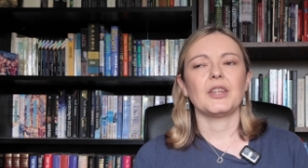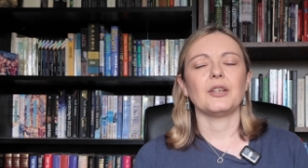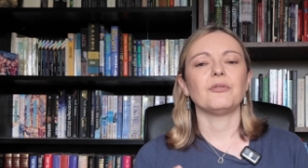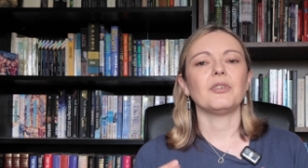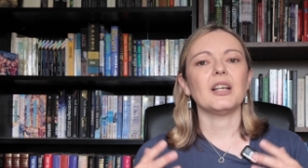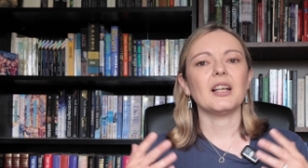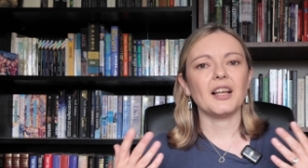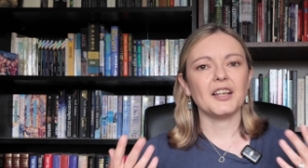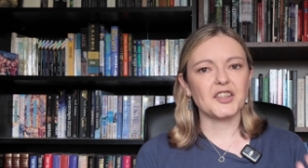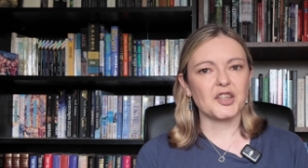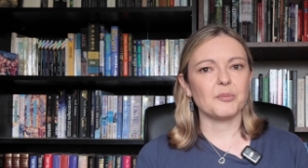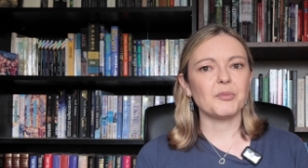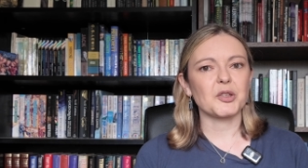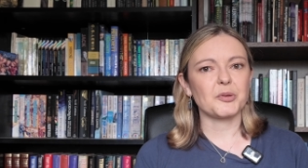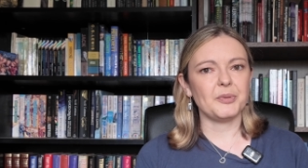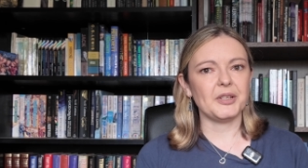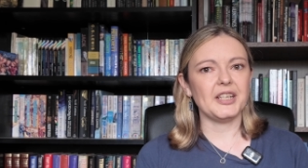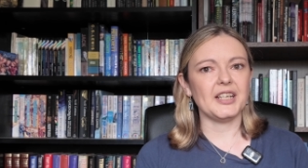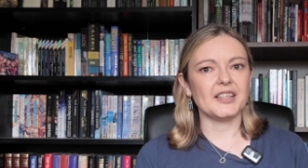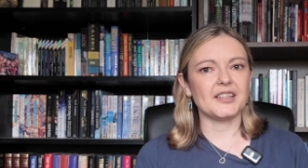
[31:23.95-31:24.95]
They realise they
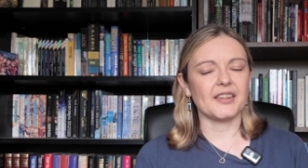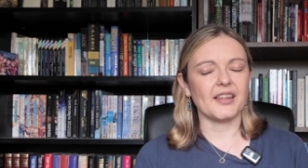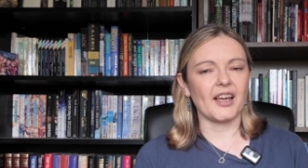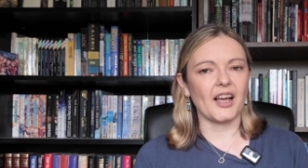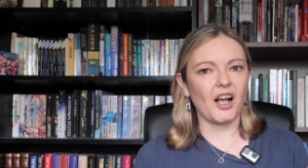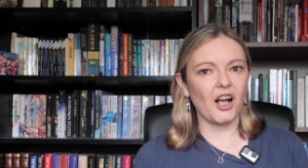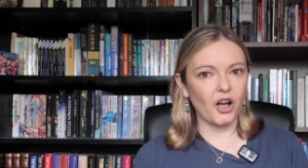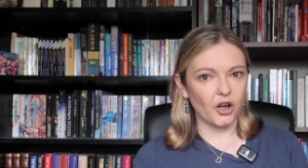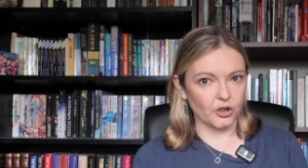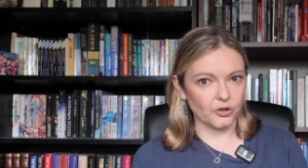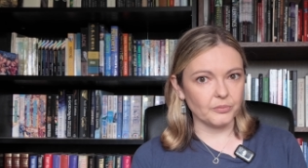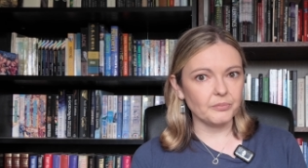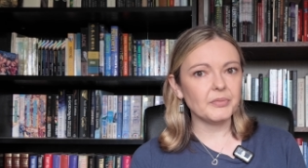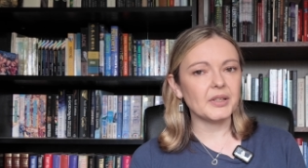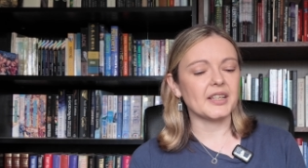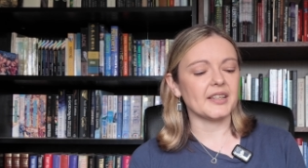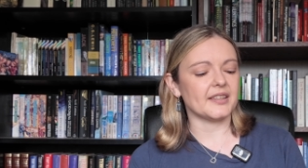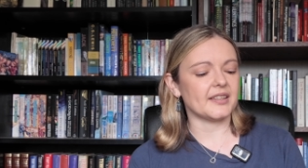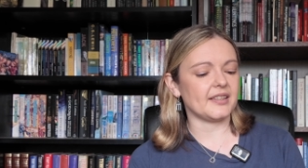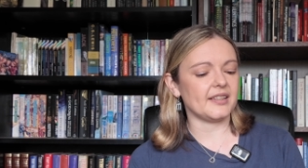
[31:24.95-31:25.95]
must be near to their home
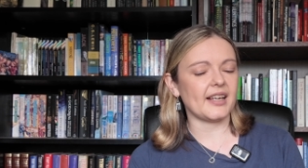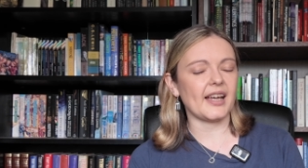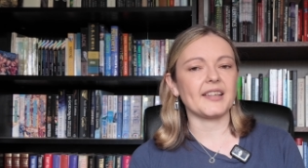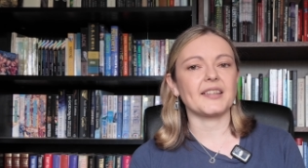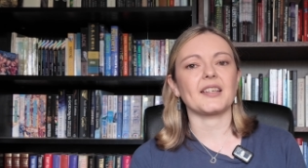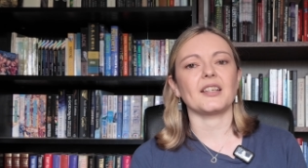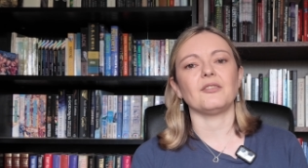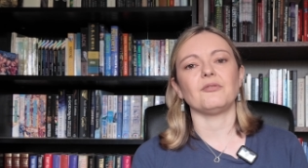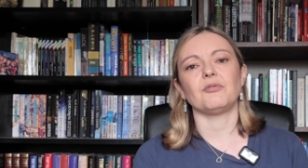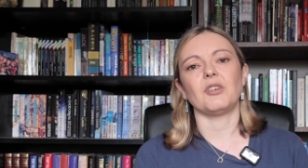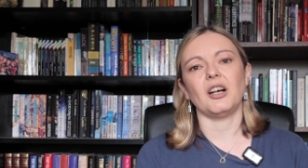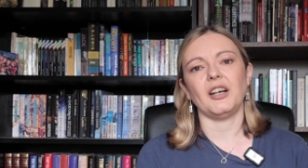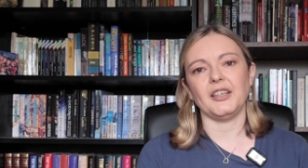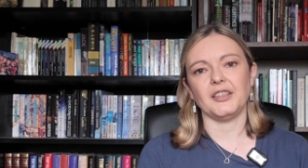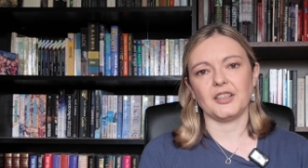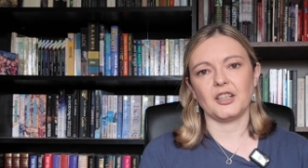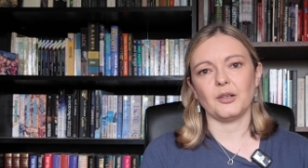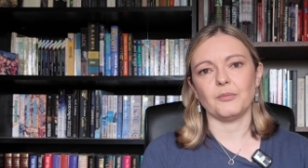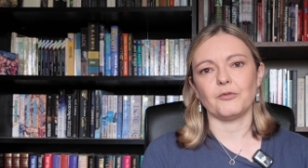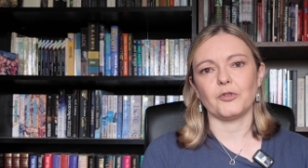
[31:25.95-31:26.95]
because Yaz and
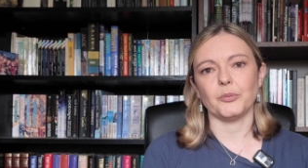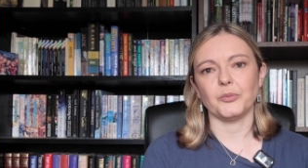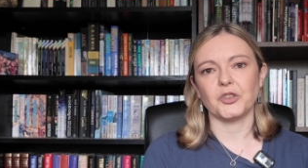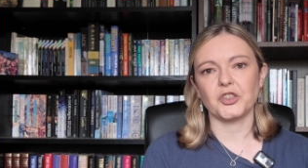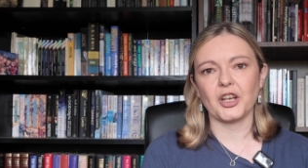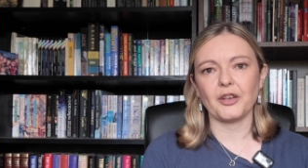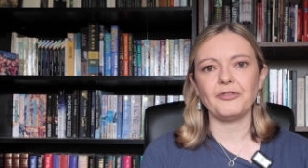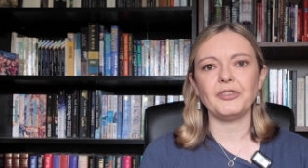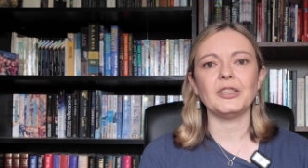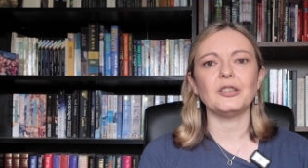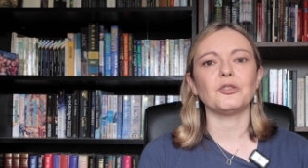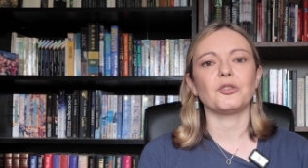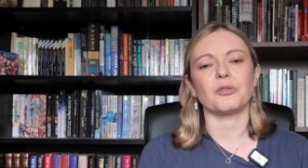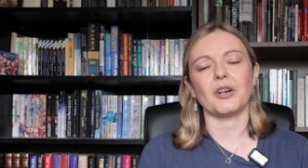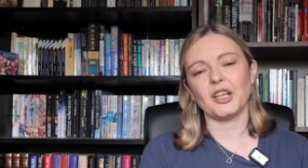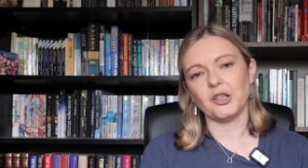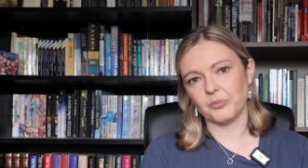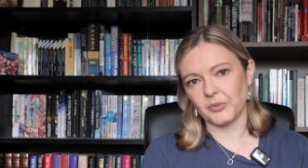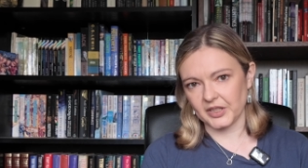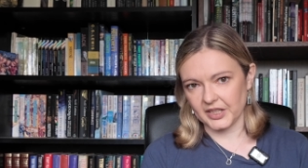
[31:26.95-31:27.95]
Ryan come from Sheffield,
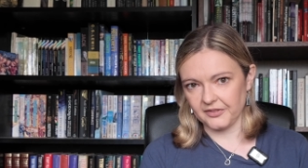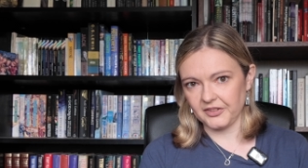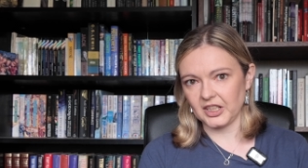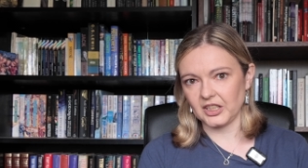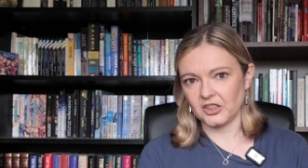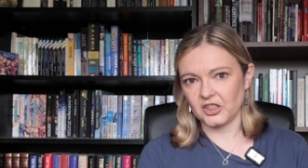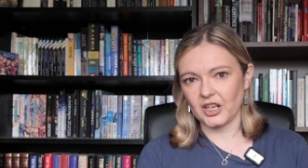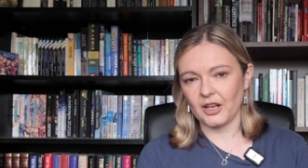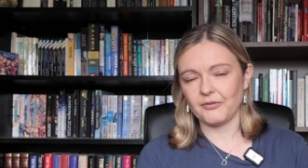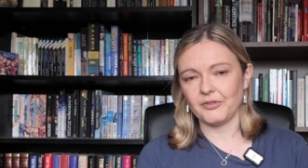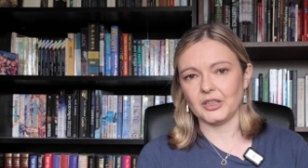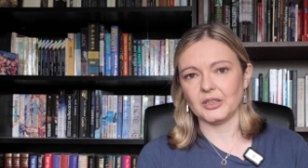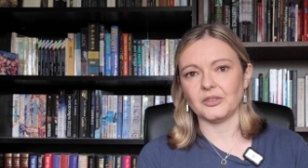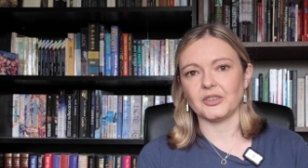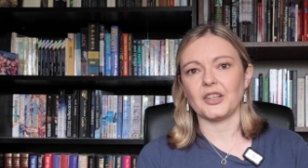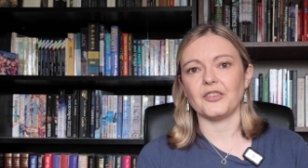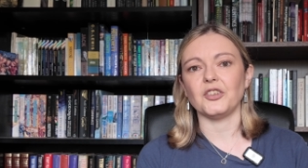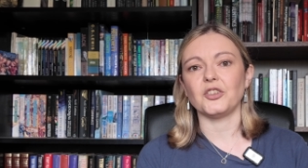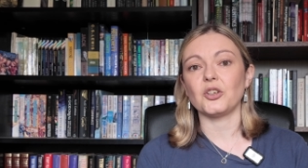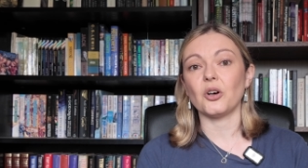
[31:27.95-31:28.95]
Graham was living in
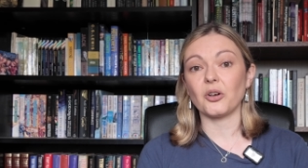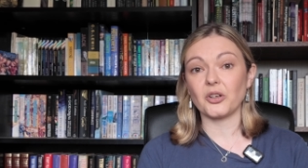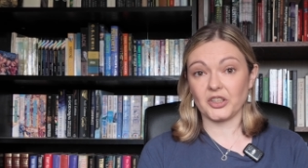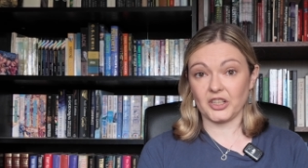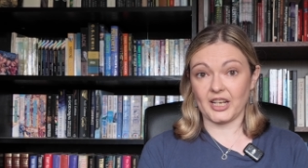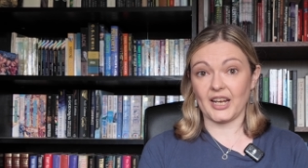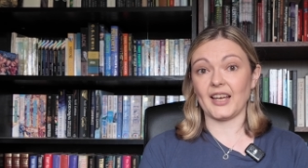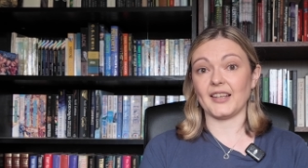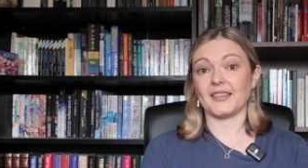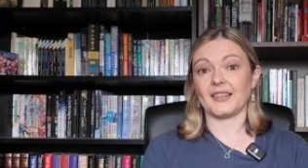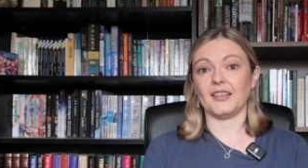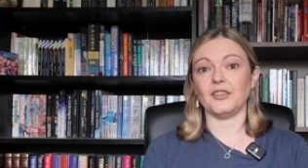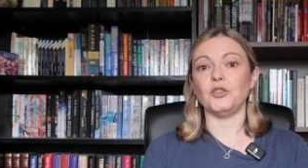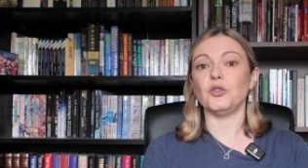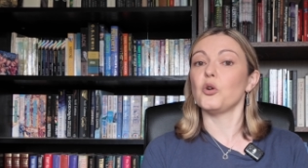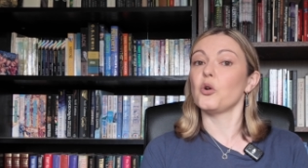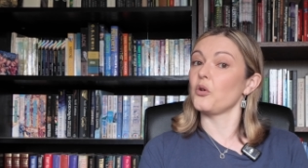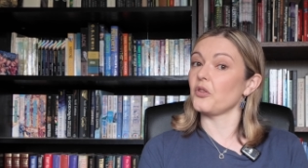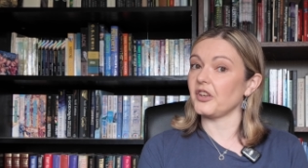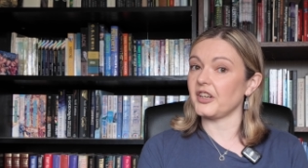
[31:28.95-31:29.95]
Sheffield, and the Doctor has a
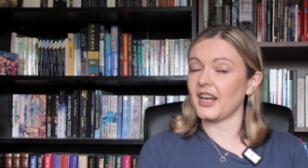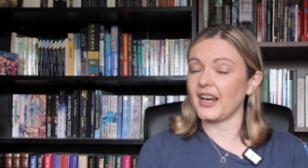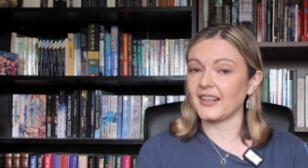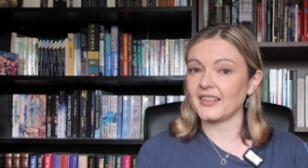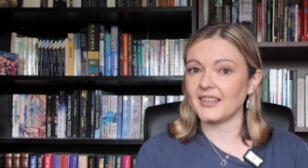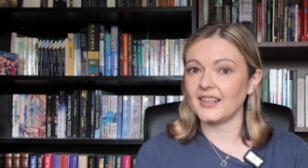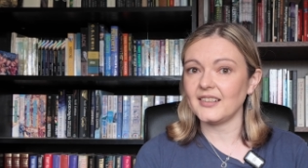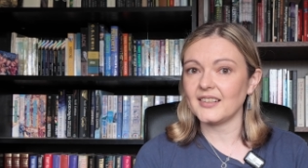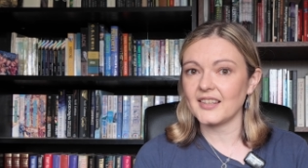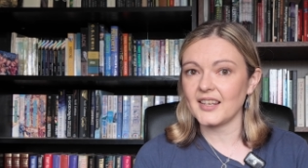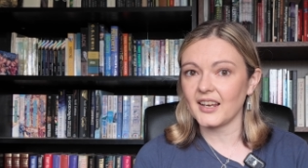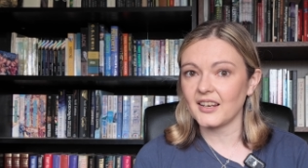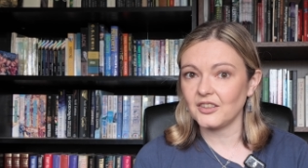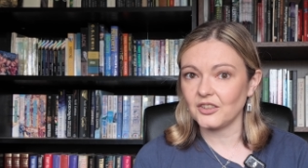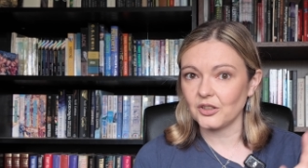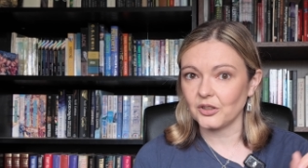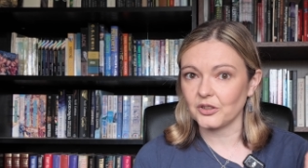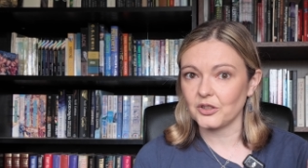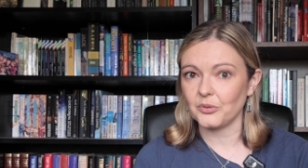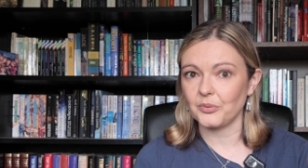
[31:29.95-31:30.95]
northern accent, second
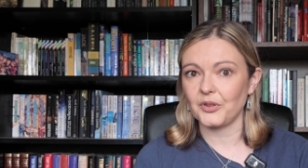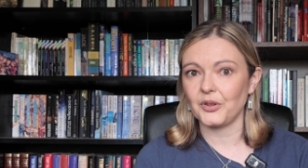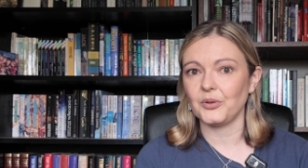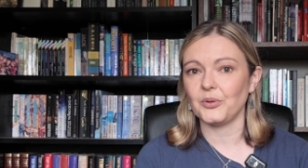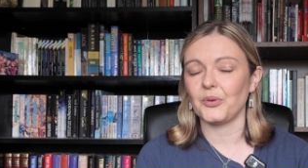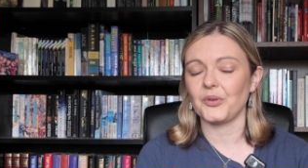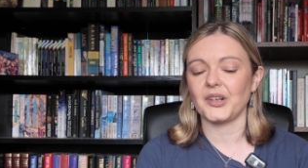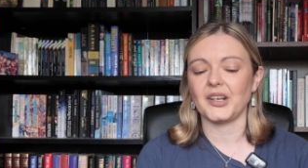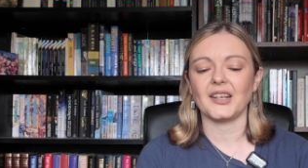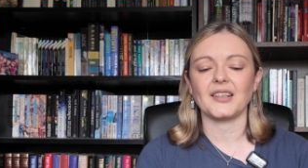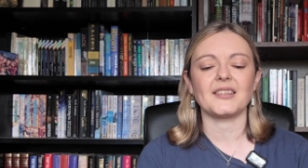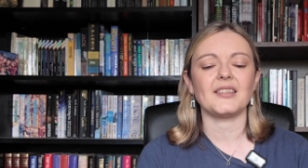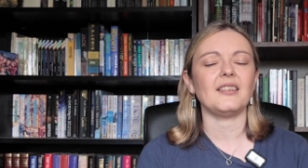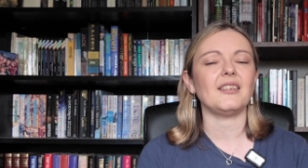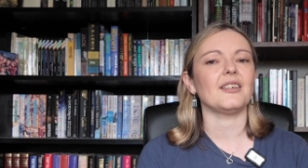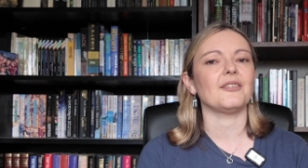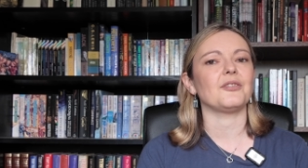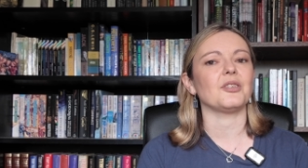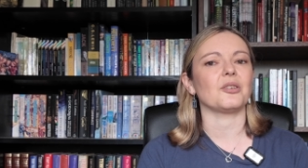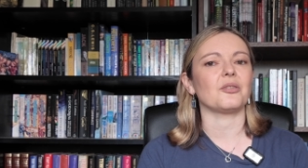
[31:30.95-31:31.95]
Doctor with a northern
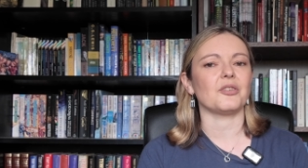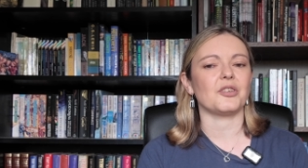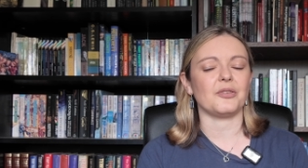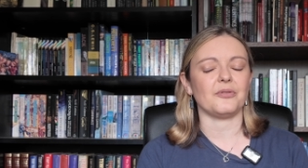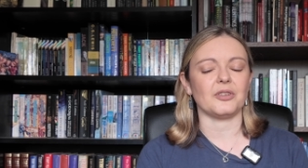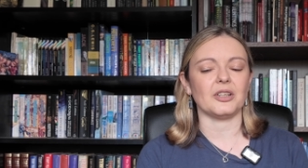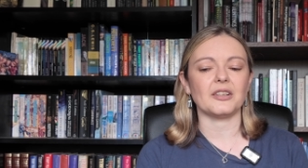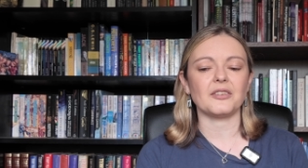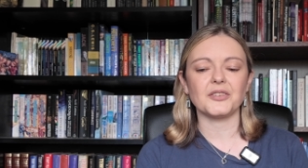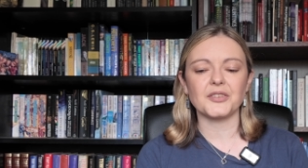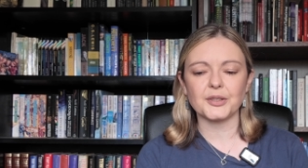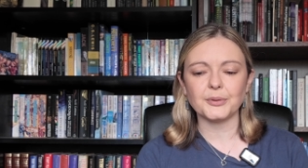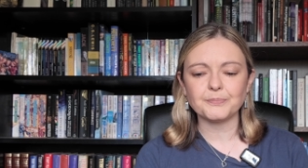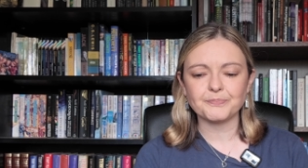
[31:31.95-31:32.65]
accent after Christopher Eccleston.